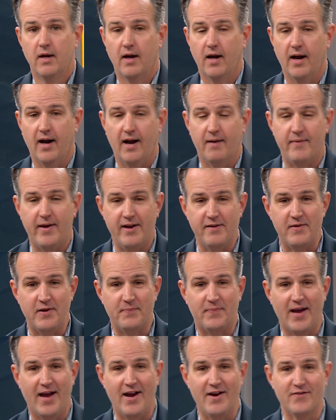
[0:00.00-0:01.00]
uh, maybe
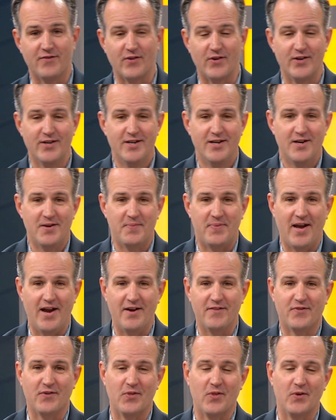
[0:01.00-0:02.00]
pay for,
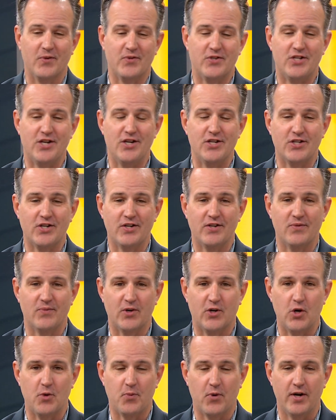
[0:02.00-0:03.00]
pay for the season and
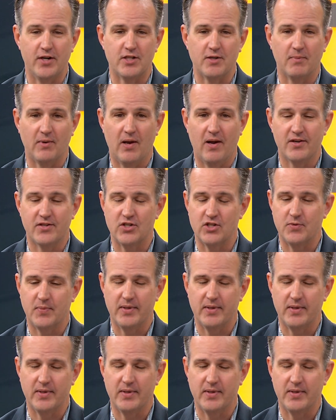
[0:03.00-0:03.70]
recuperate some losses.